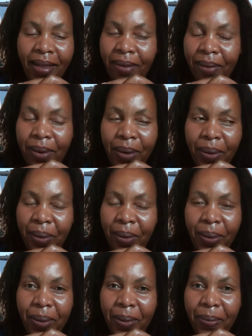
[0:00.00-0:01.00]
There were
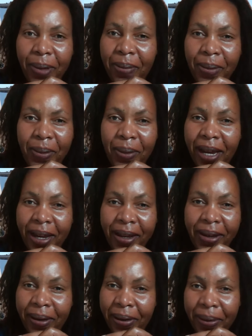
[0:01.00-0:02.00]
all people
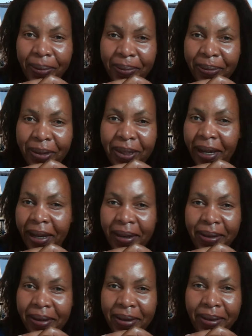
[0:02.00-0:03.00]
like her
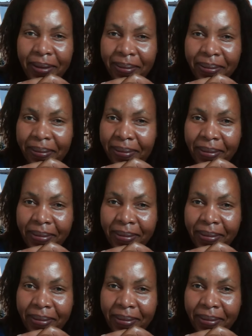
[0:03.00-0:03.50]
saying this.